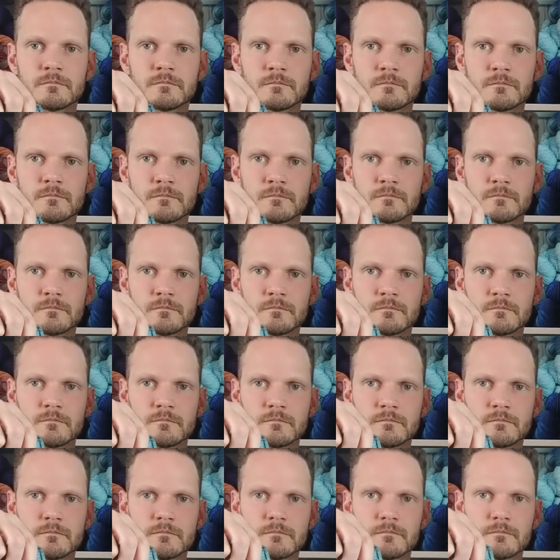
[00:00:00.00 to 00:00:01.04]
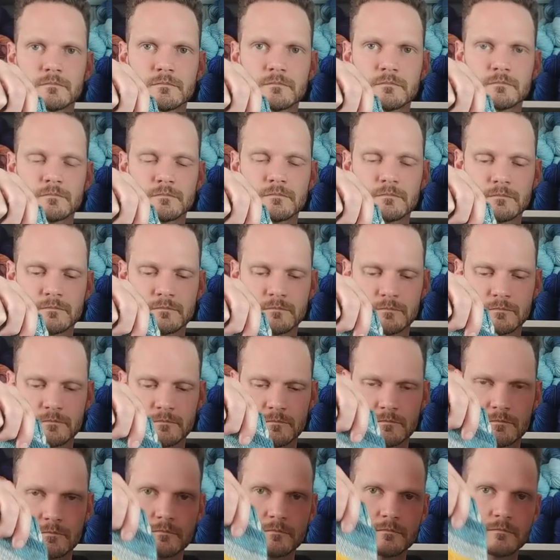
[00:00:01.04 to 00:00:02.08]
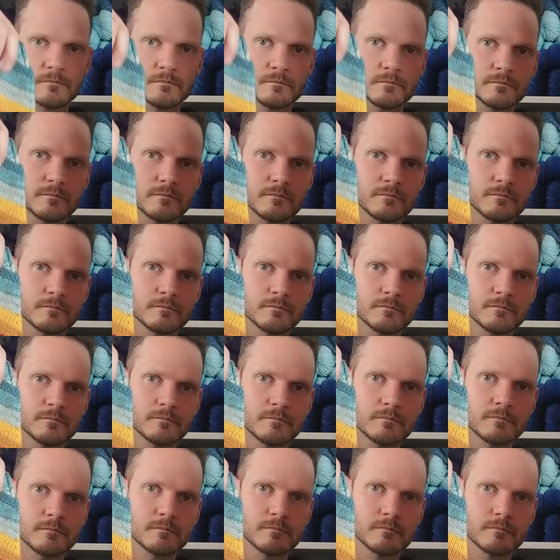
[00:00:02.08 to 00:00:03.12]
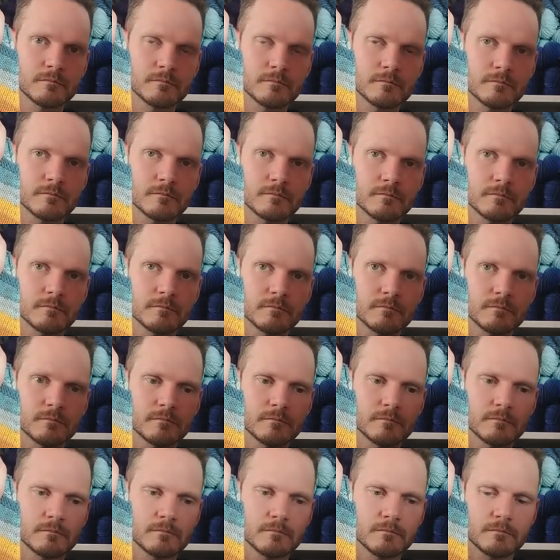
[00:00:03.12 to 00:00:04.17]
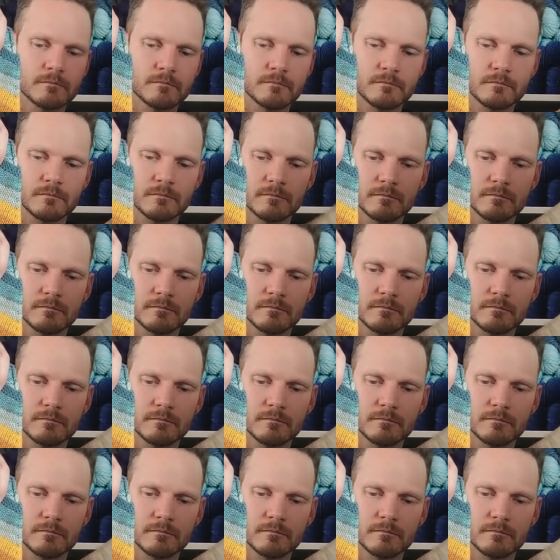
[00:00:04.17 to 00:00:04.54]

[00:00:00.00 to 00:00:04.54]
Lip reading: (silent)